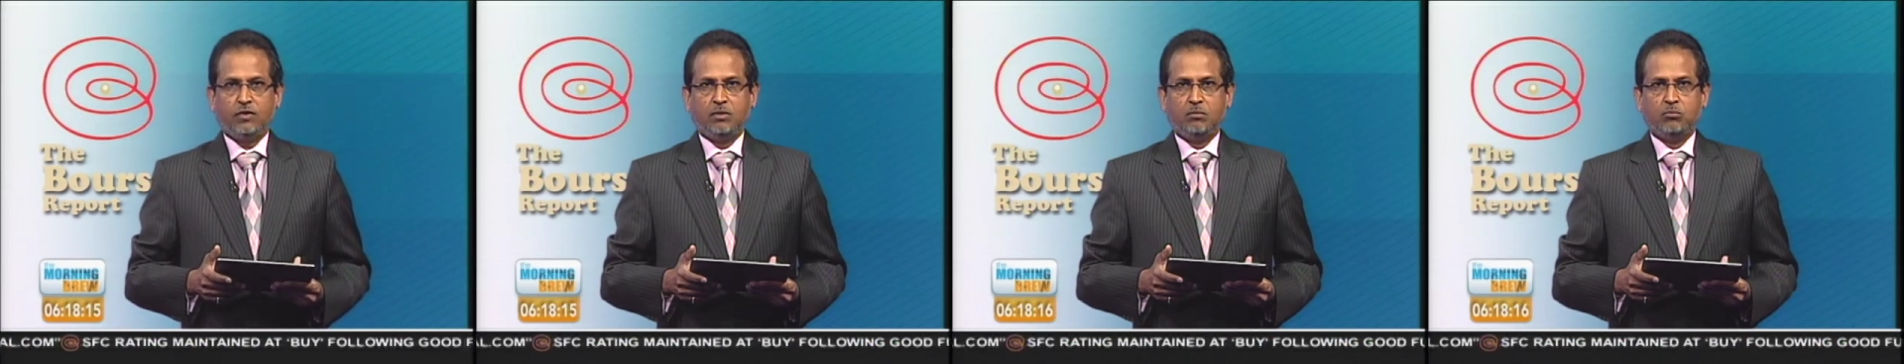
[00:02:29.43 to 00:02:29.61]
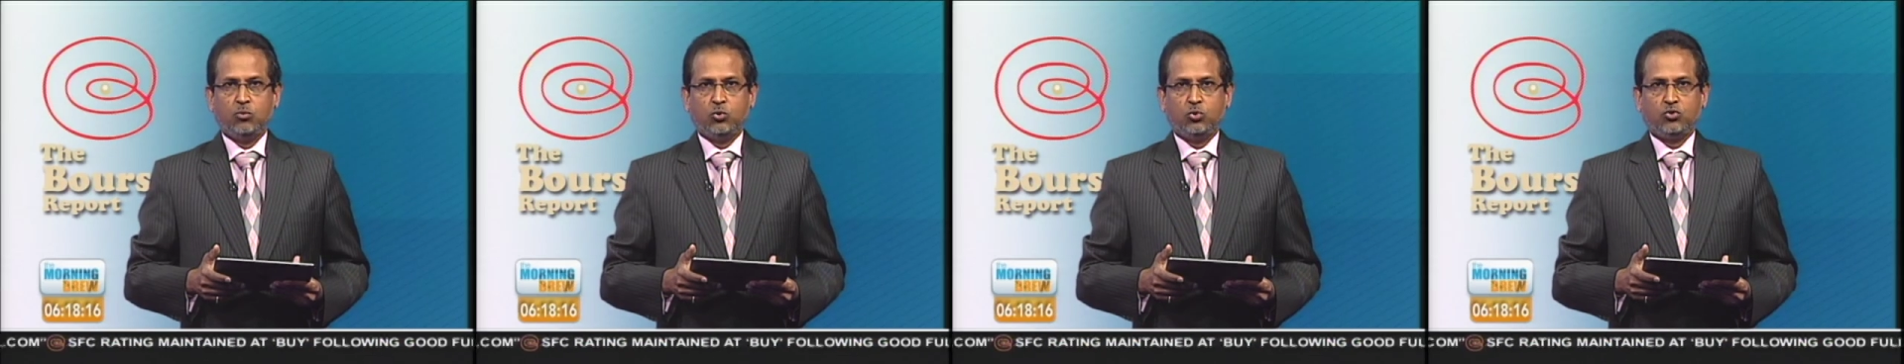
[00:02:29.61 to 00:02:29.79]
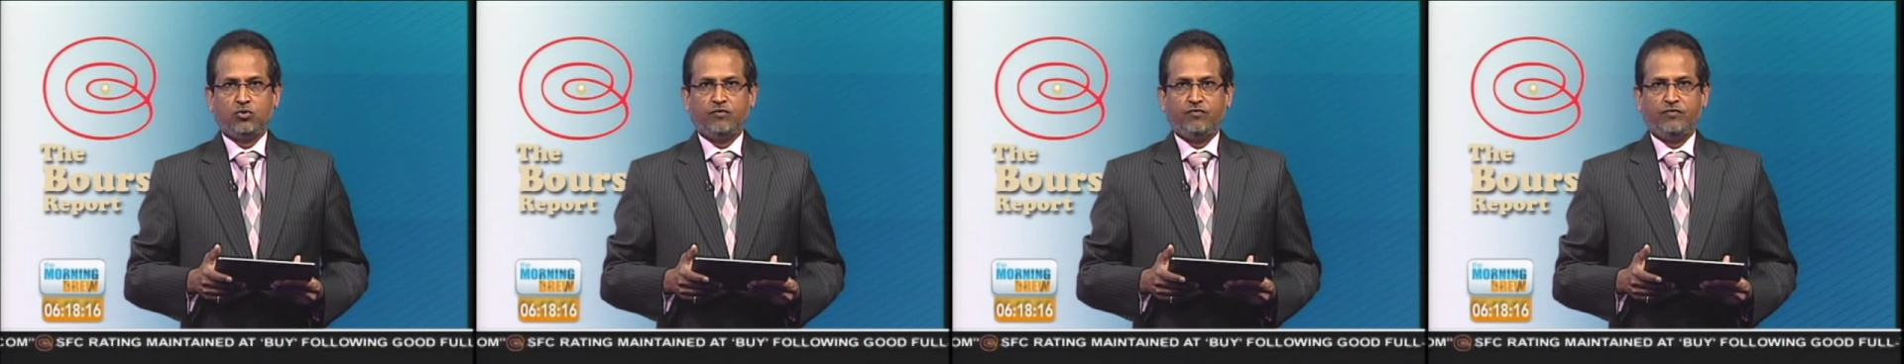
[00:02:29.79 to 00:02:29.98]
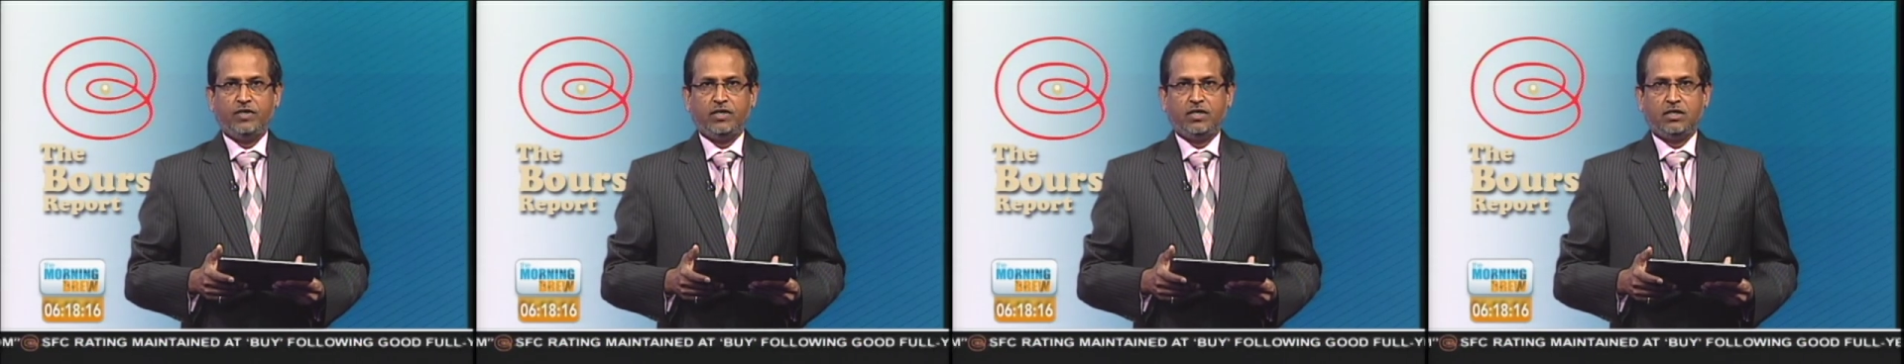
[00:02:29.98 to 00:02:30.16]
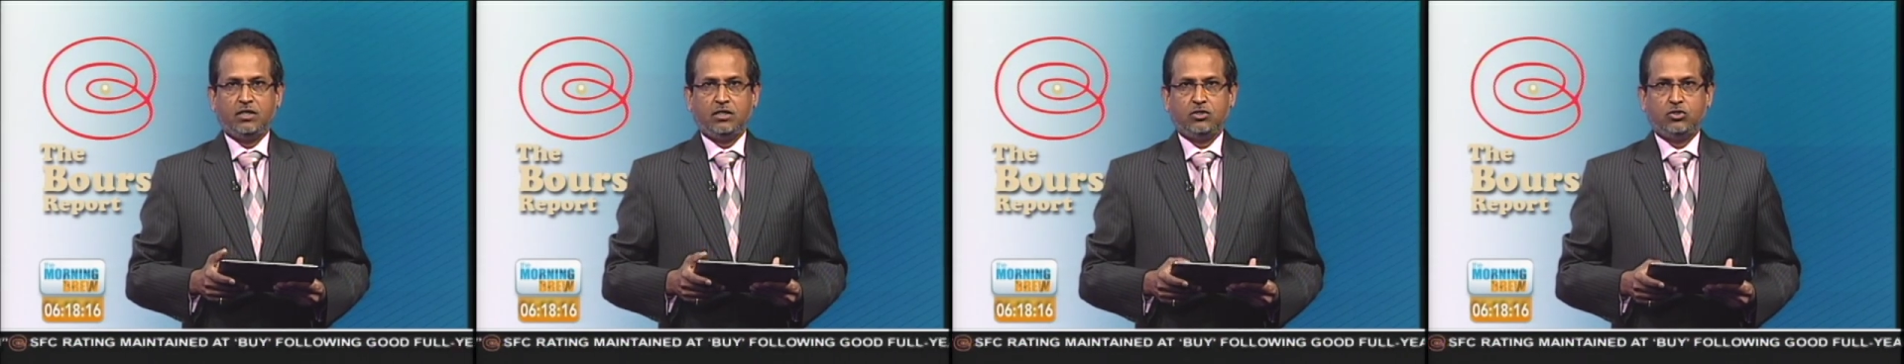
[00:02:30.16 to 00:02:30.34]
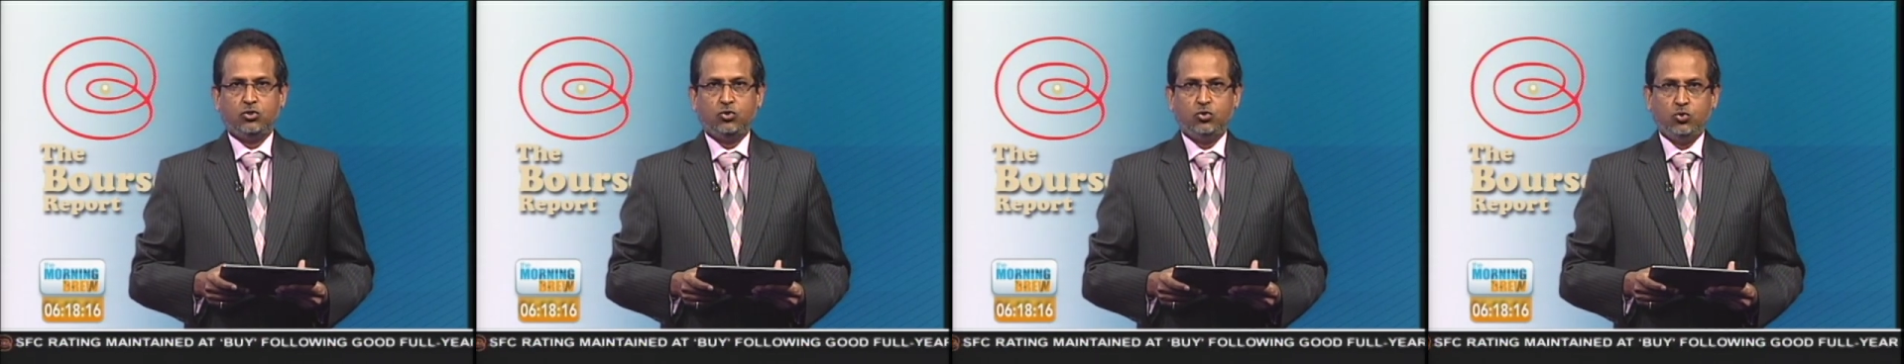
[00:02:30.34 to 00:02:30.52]
motor
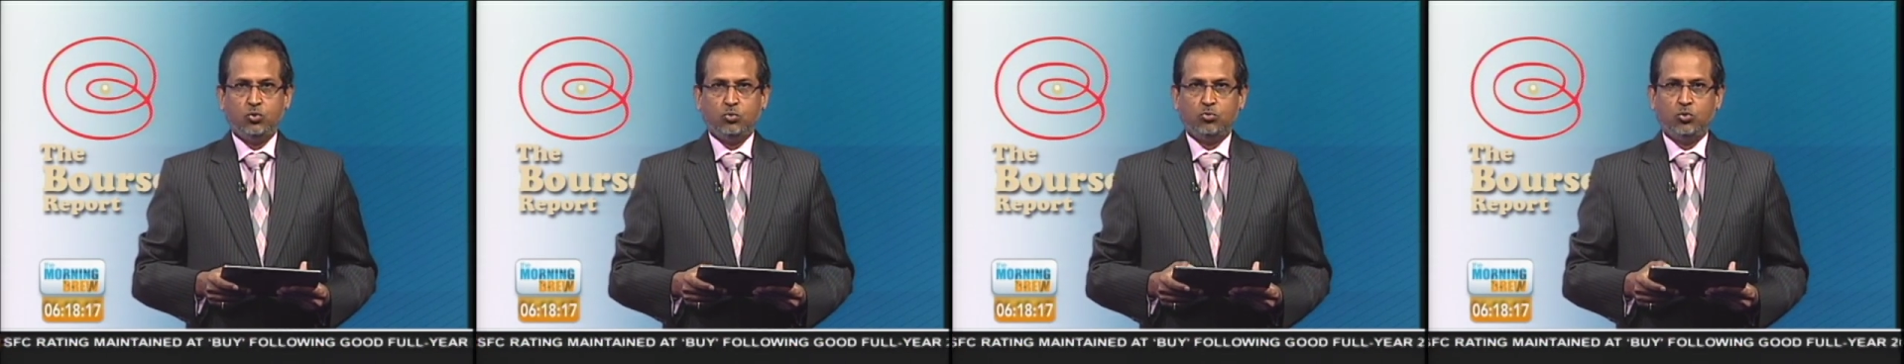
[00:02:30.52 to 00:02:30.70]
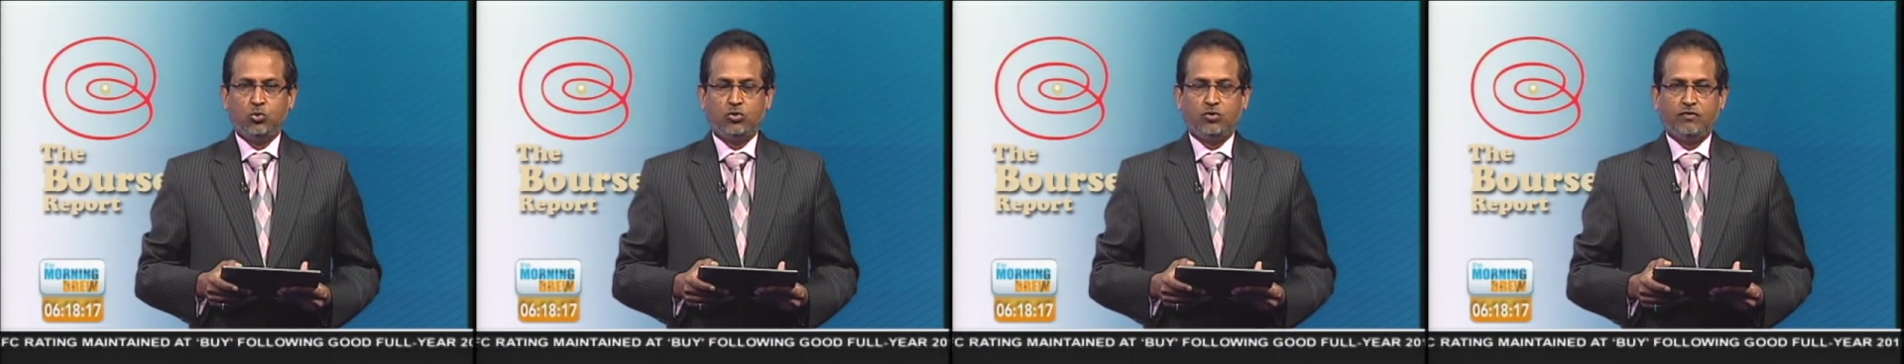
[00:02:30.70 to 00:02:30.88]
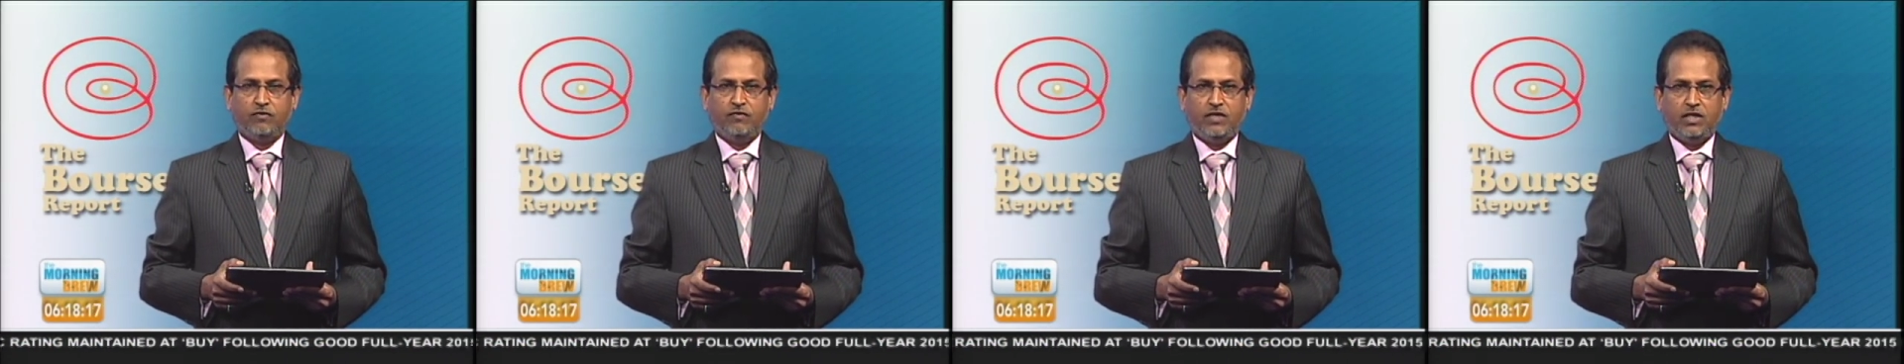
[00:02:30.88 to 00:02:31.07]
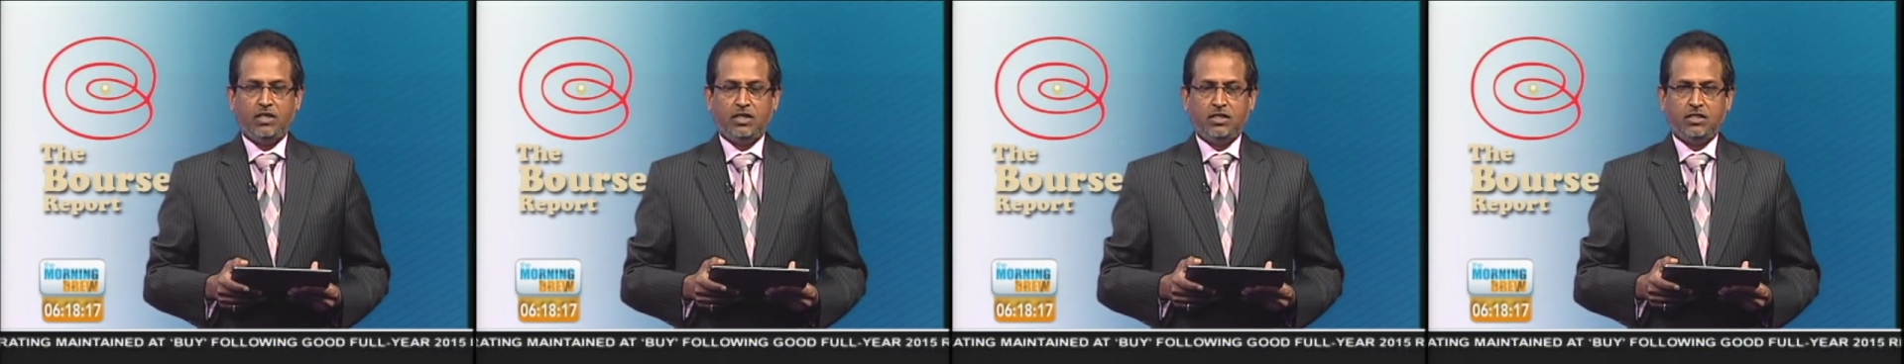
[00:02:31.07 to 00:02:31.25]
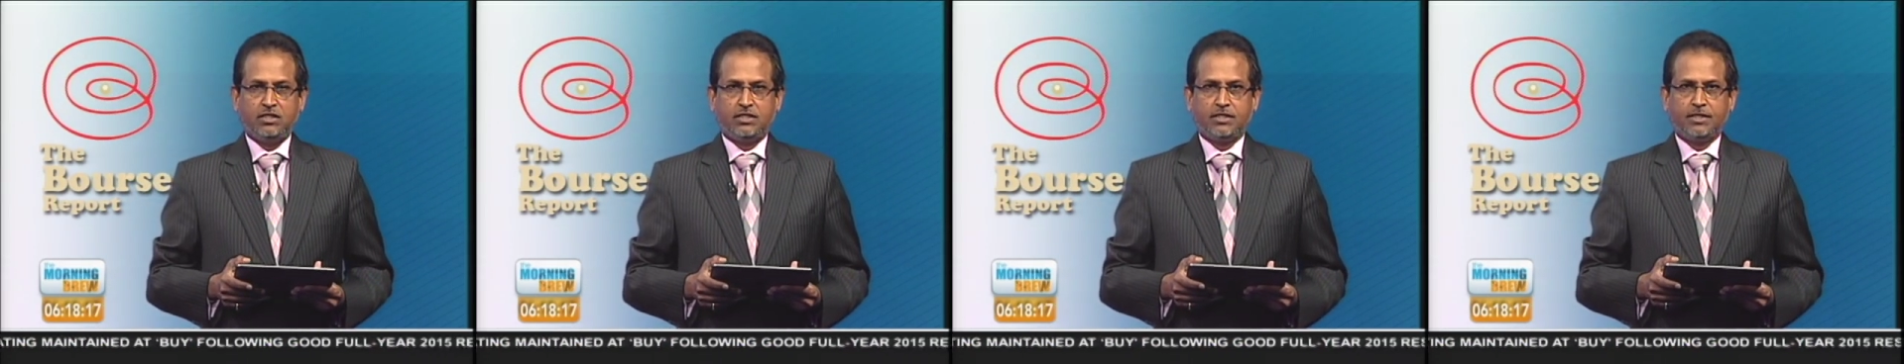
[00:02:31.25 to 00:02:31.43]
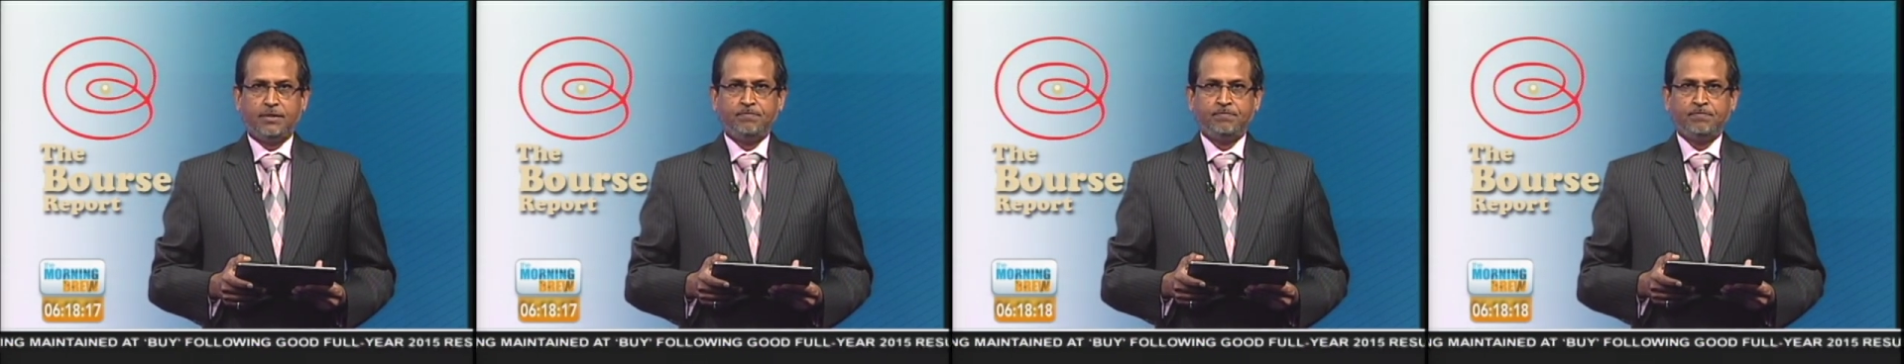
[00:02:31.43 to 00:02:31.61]
vehicles, new motor
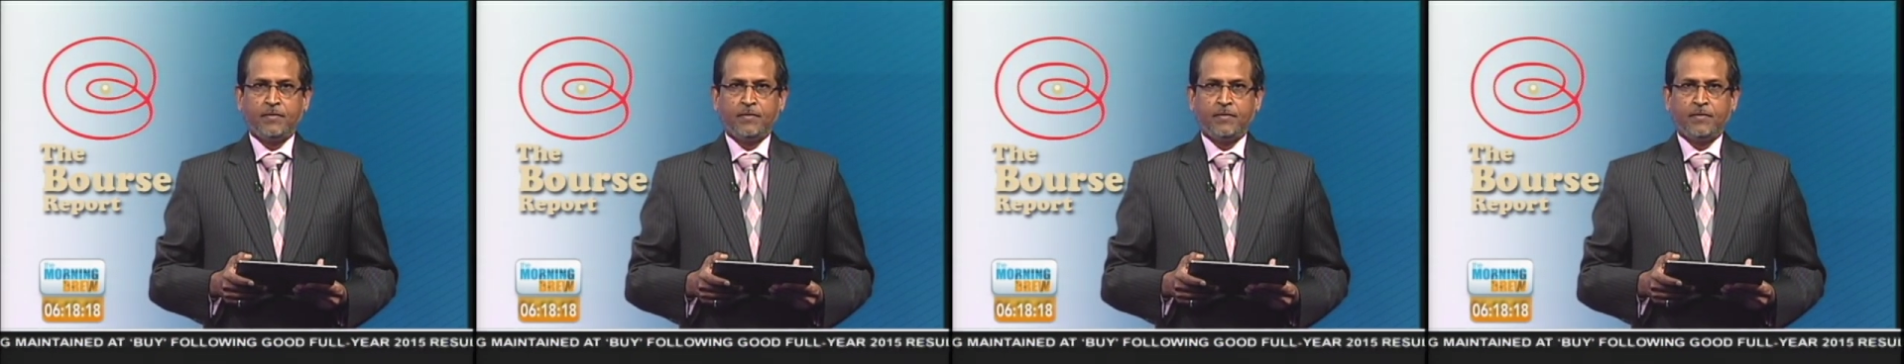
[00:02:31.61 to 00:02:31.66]
vehicles.